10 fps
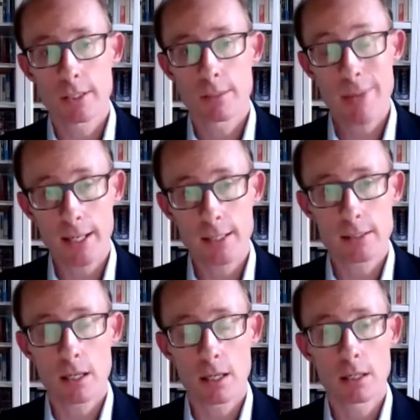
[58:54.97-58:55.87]

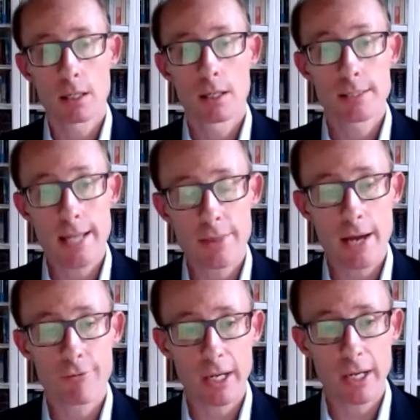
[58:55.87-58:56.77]
Pakistan, South
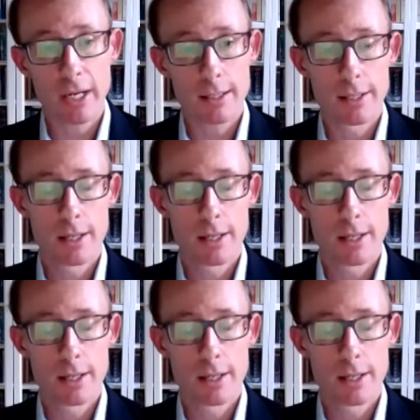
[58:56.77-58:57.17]
Africa.